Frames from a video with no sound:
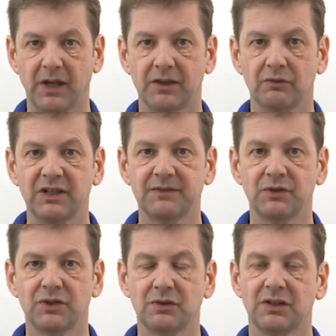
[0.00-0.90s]
And the reason for
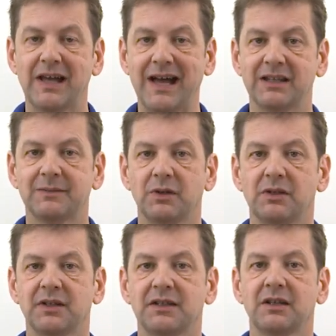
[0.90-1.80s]
doing that is
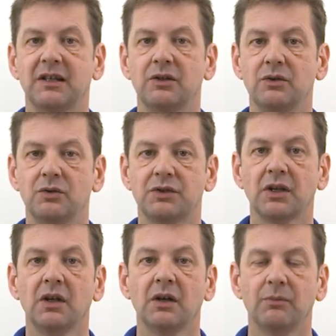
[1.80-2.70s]
because as they lose
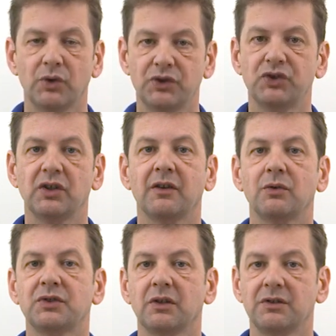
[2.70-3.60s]
moisture, they're
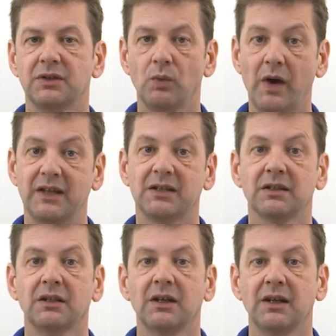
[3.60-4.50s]
also losing weight.
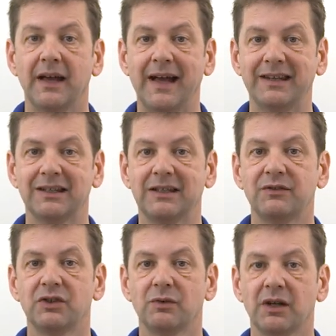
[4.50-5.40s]
And it
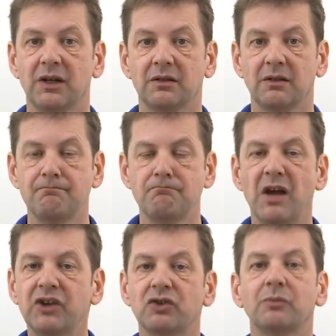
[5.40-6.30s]
gives you a
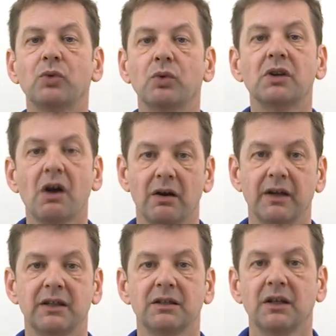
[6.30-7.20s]
measurable
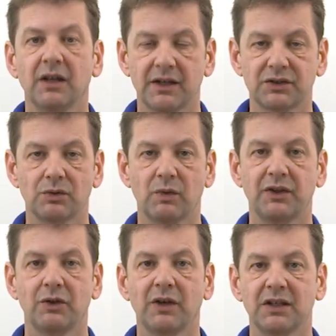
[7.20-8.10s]
guide as to
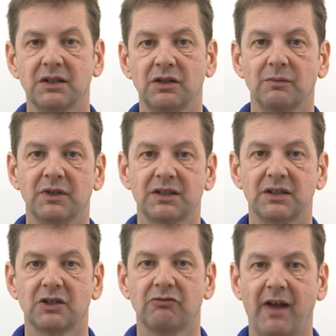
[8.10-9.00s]
whether you're getting
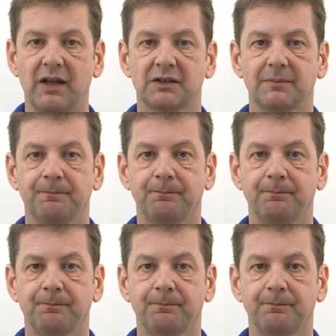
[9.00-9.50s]
humidity correct.